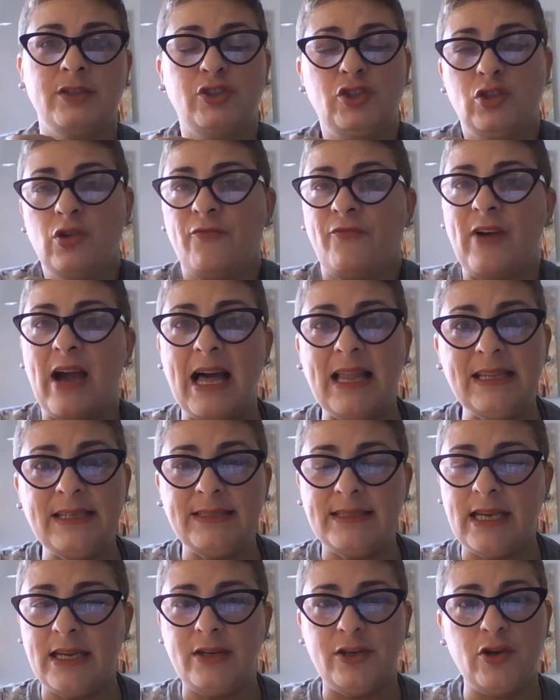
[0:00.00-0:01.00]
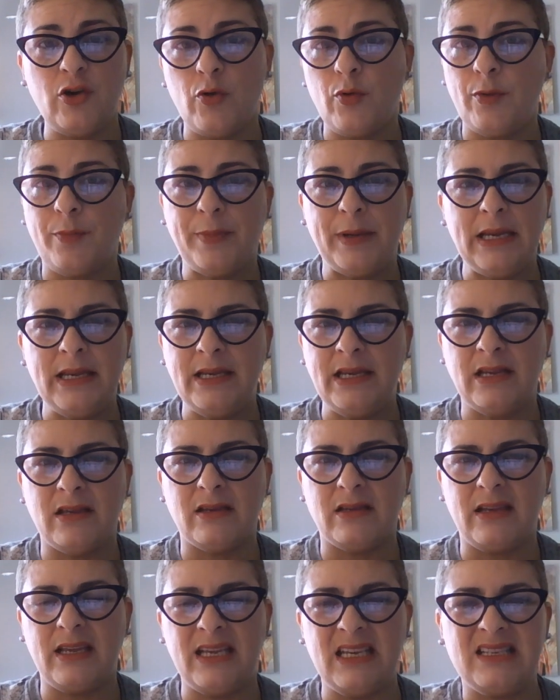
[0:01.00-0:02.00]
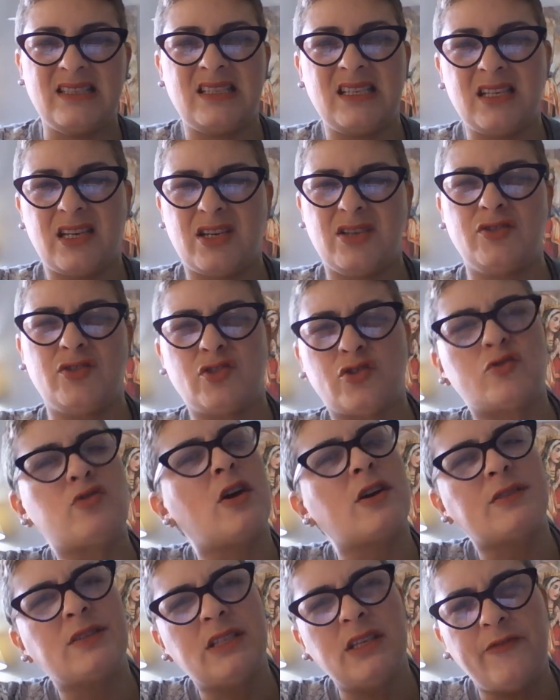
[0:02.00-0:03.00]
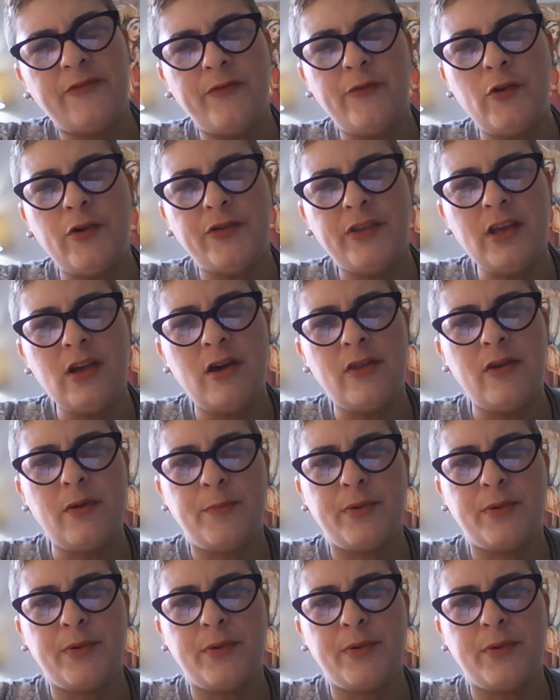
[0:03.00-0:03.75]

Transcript: to validate your opinion. Is it constructive for the other